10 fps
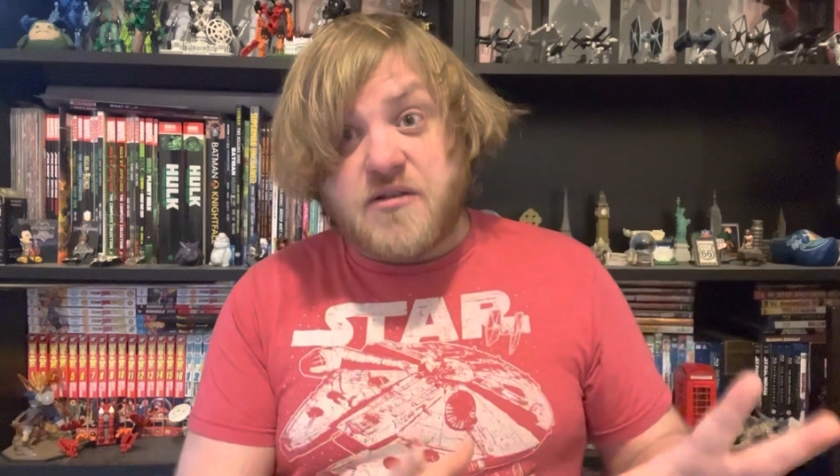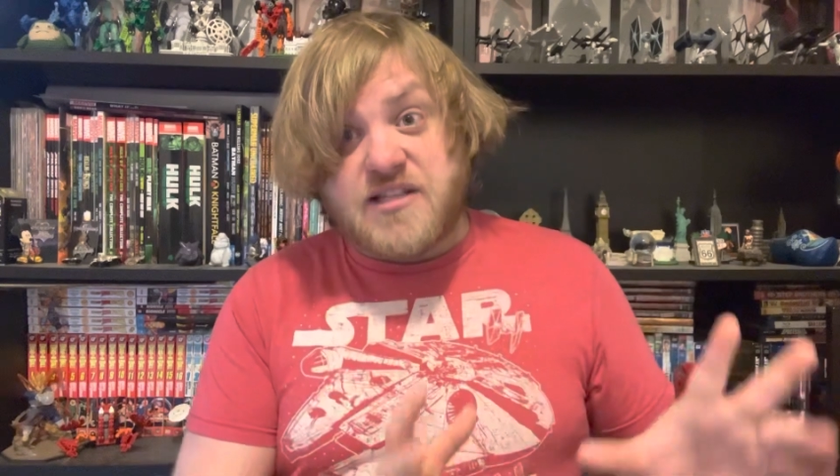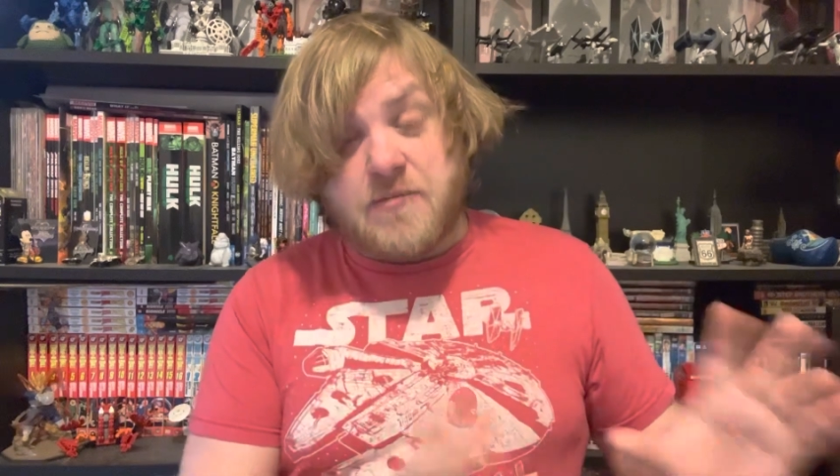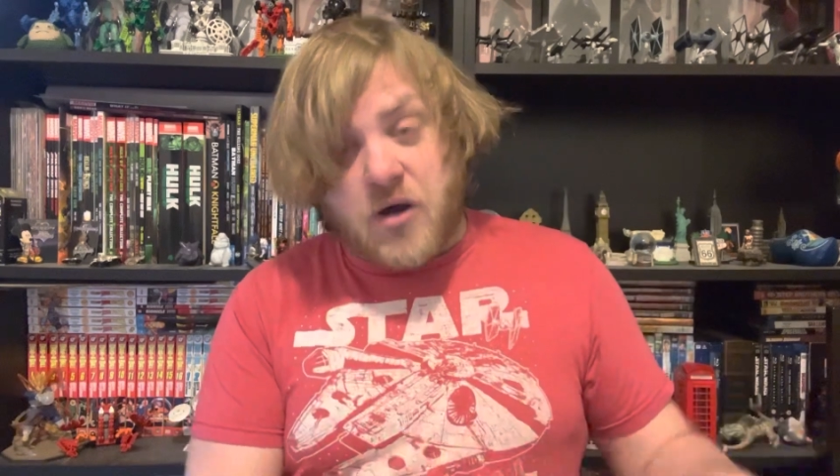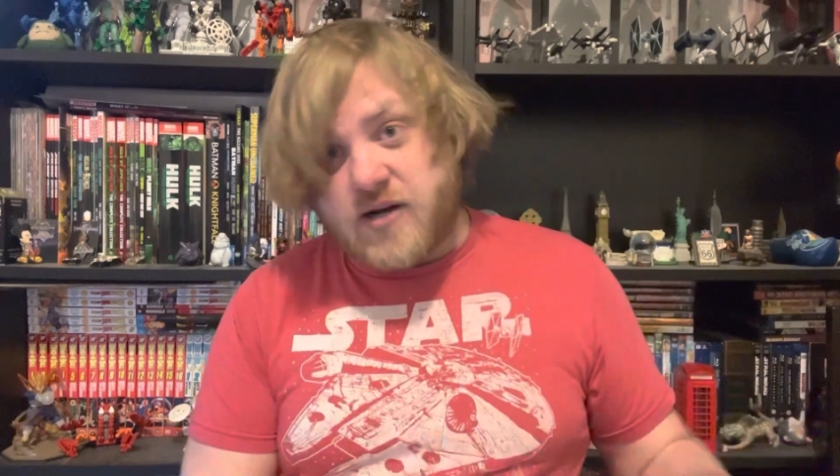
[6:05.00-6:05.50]

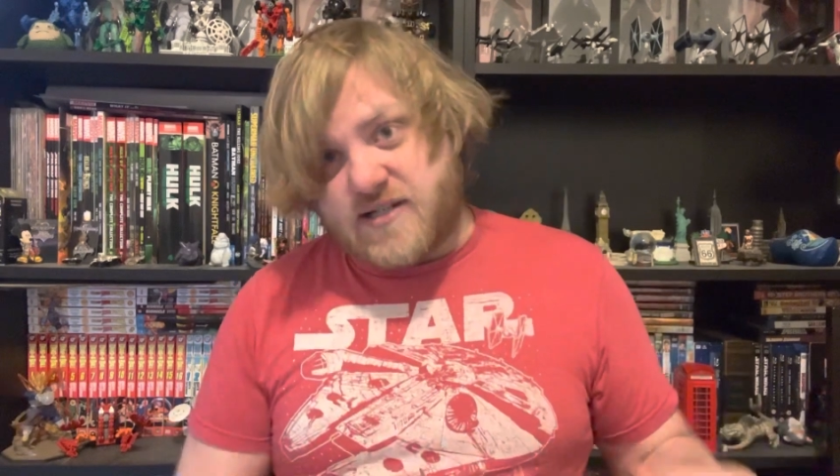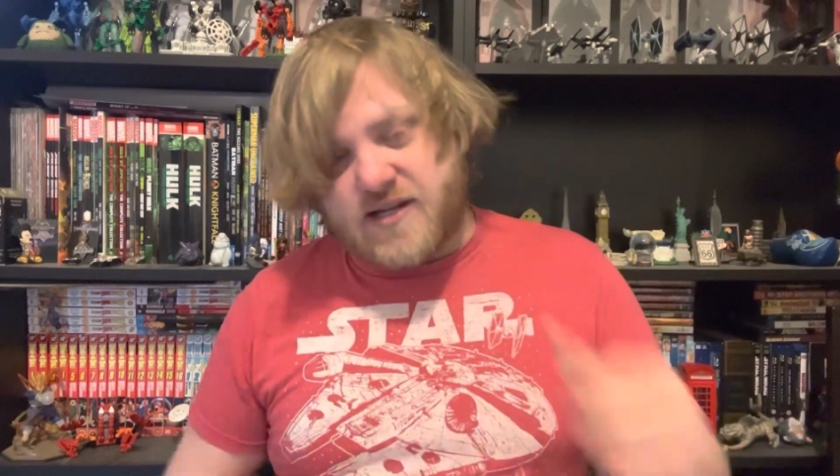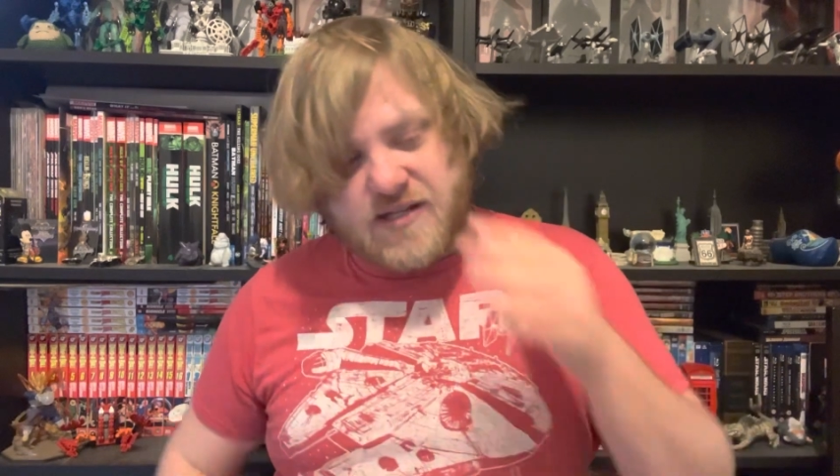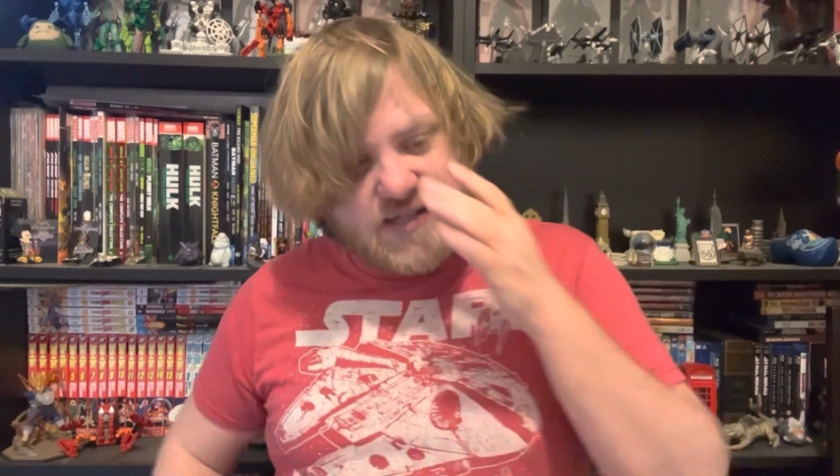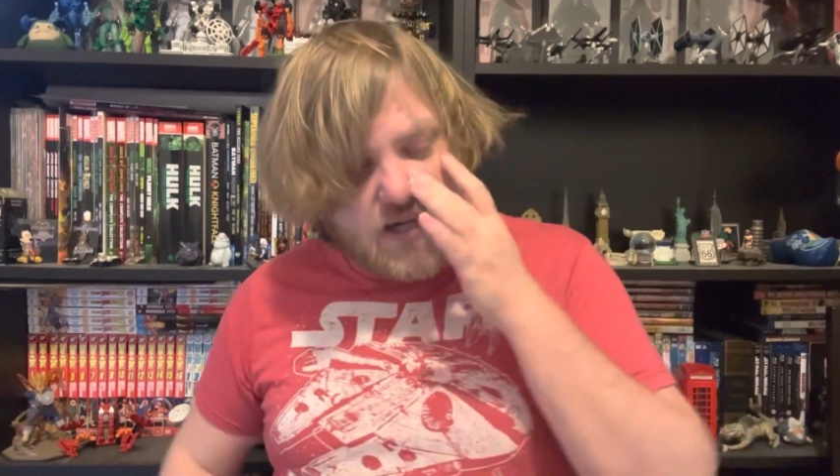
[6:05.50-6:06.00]

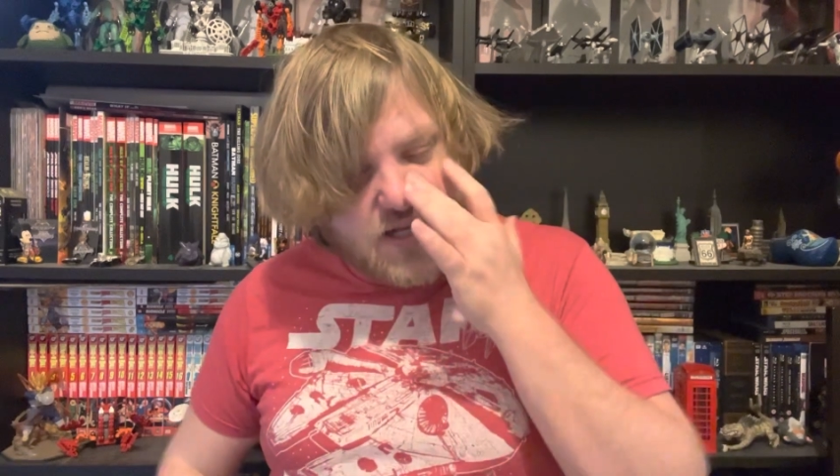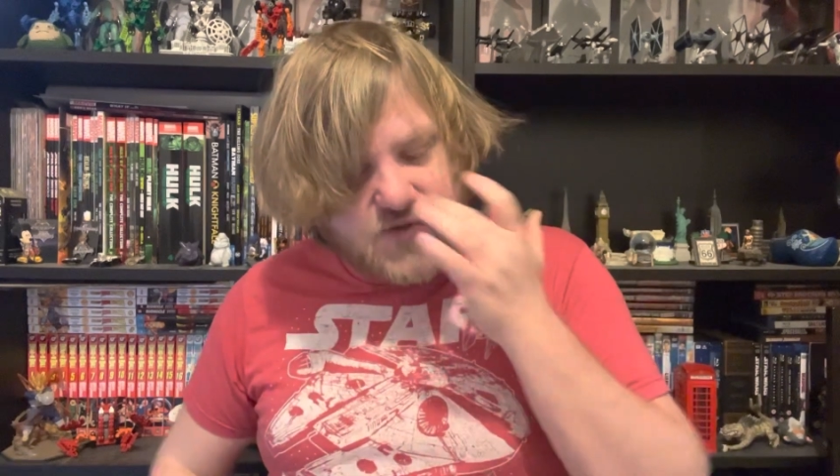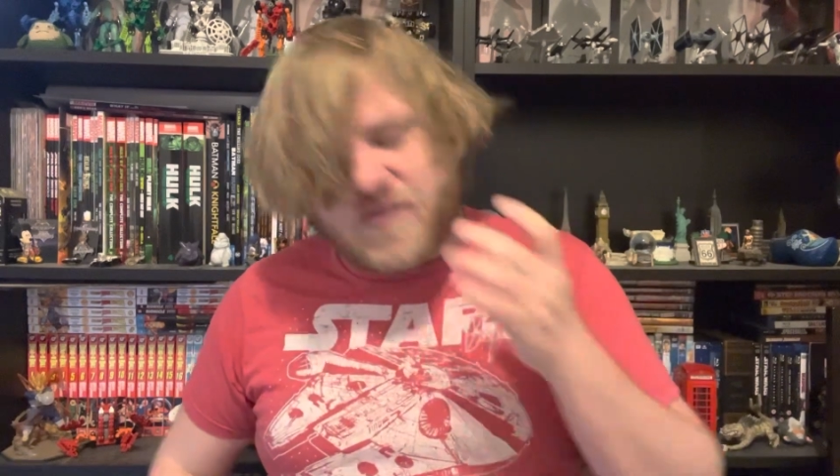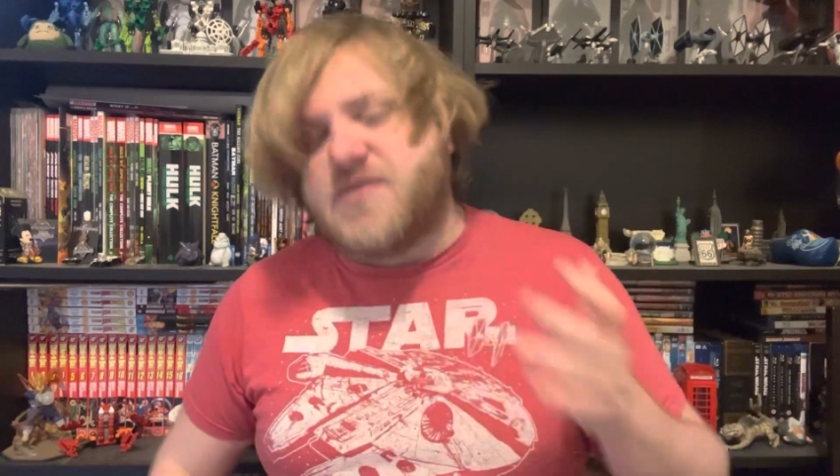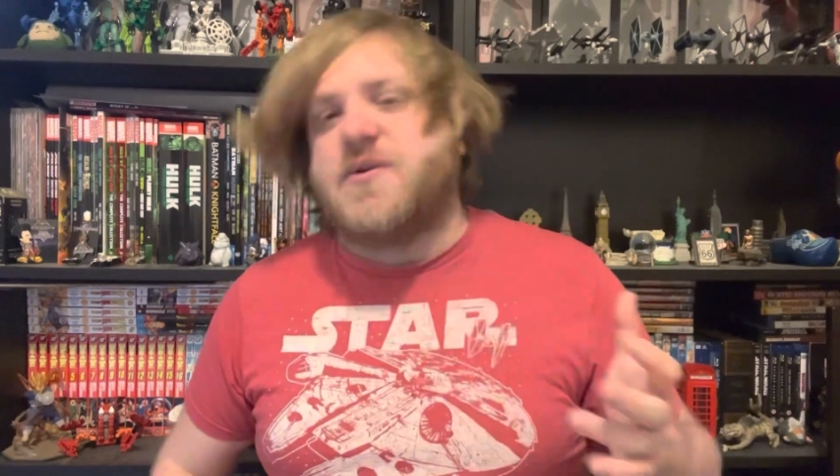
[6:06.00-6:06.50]
demonetized and age
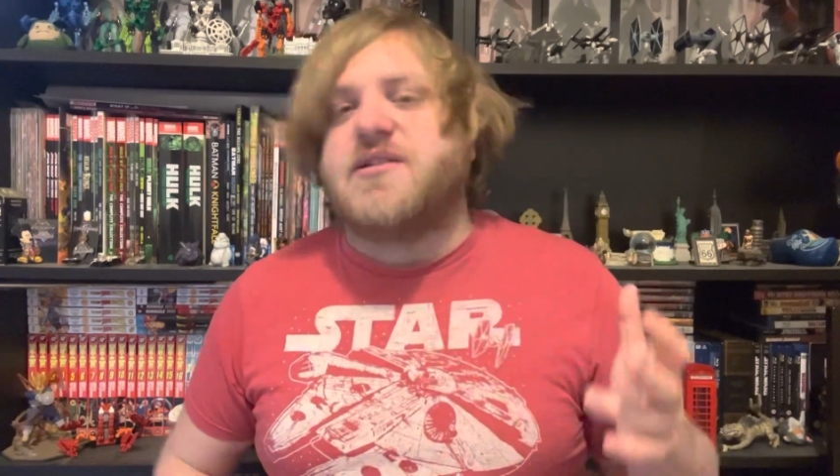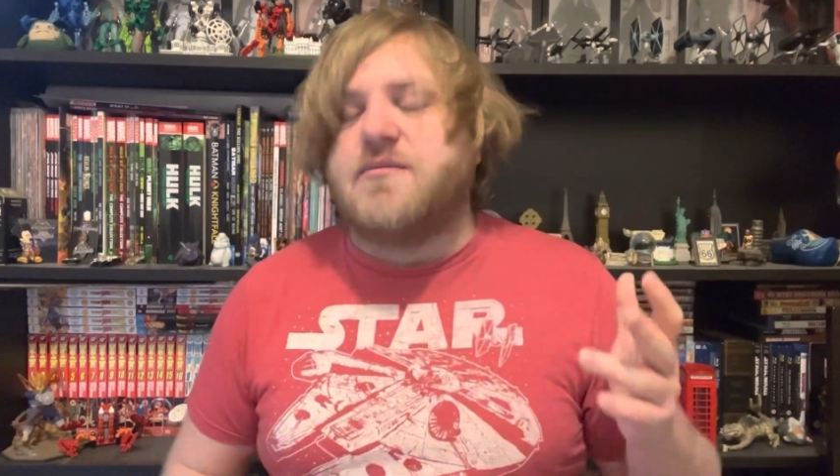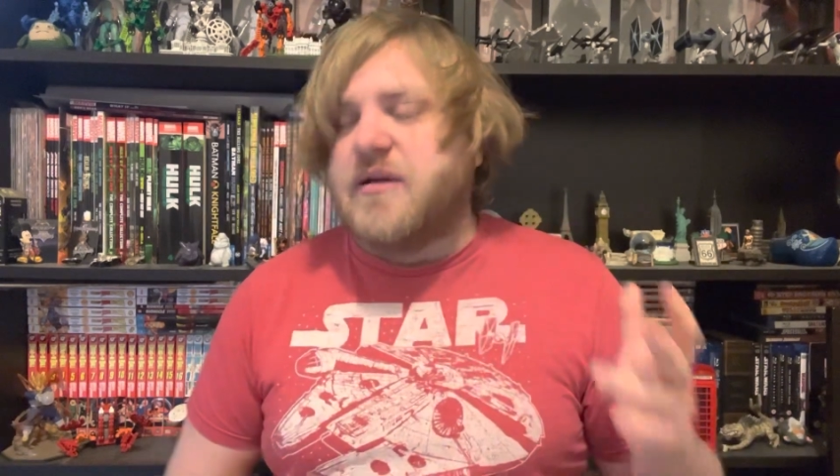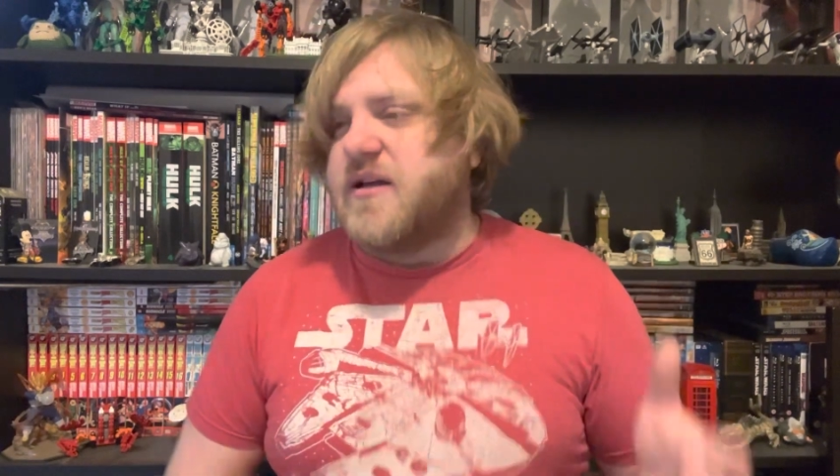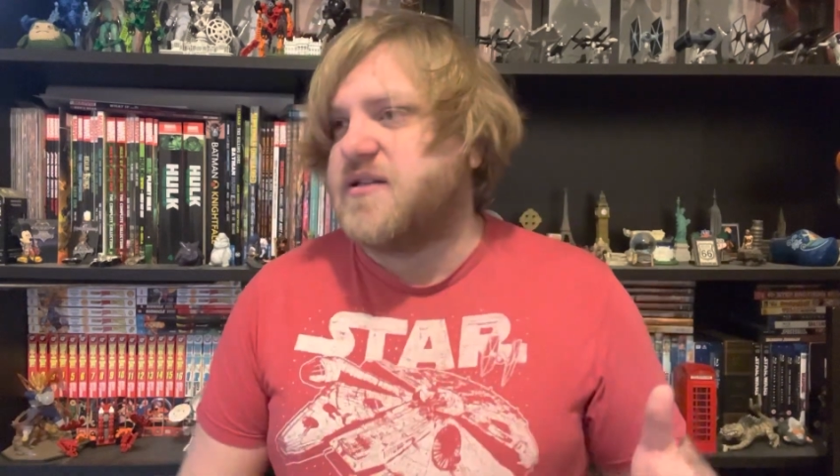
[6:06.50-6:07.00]
restricted
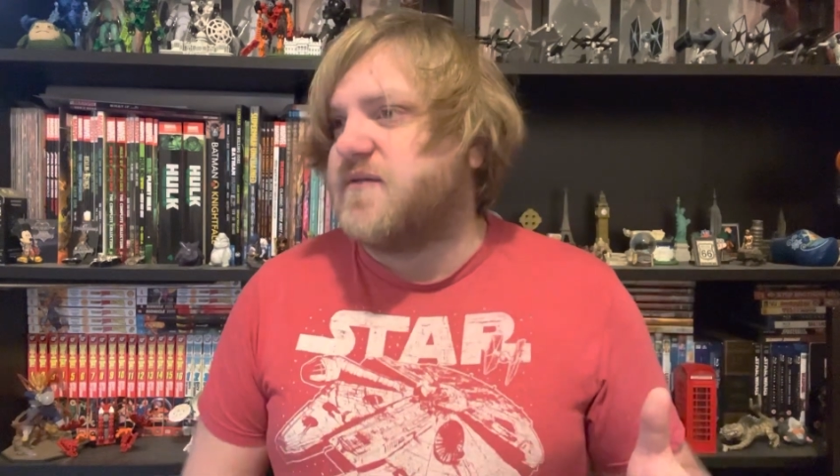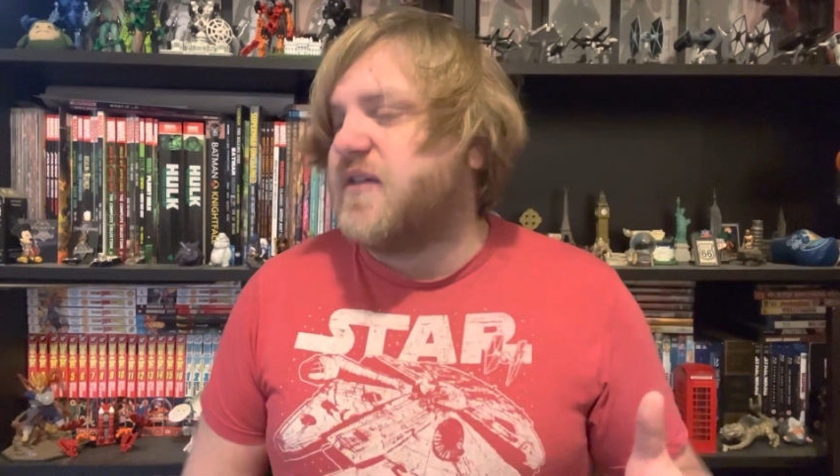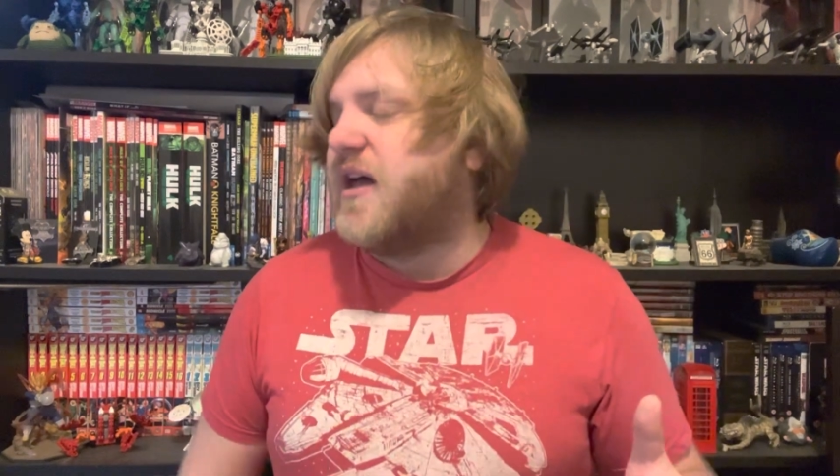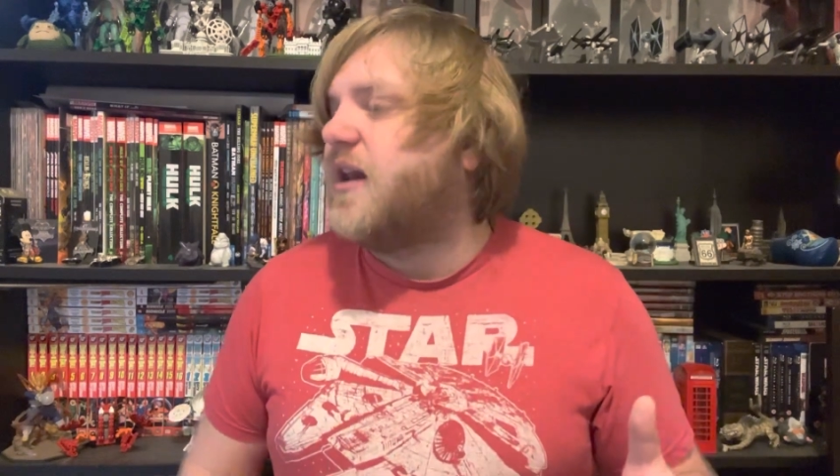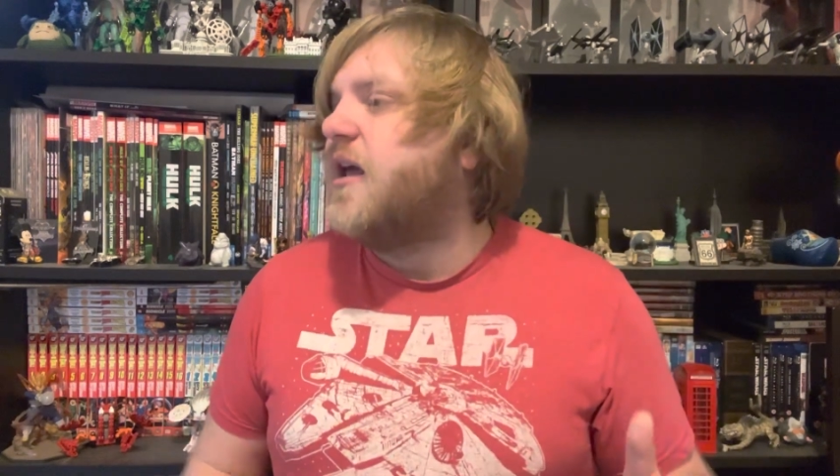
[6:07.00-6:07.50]
because of
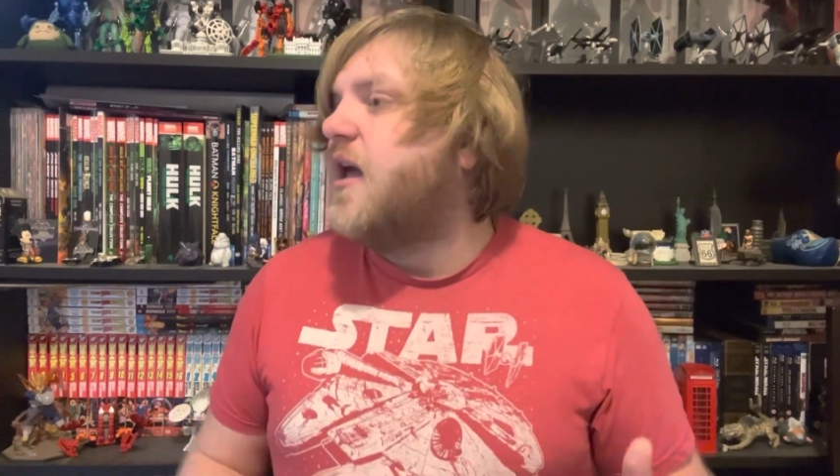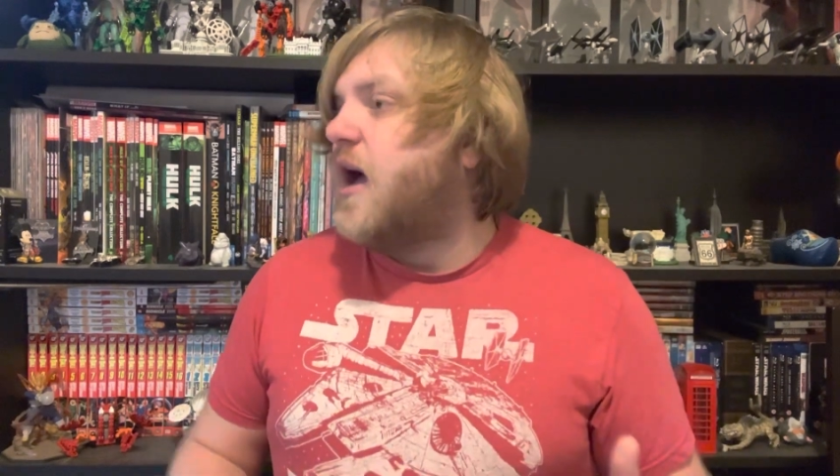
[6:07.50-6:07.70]
that.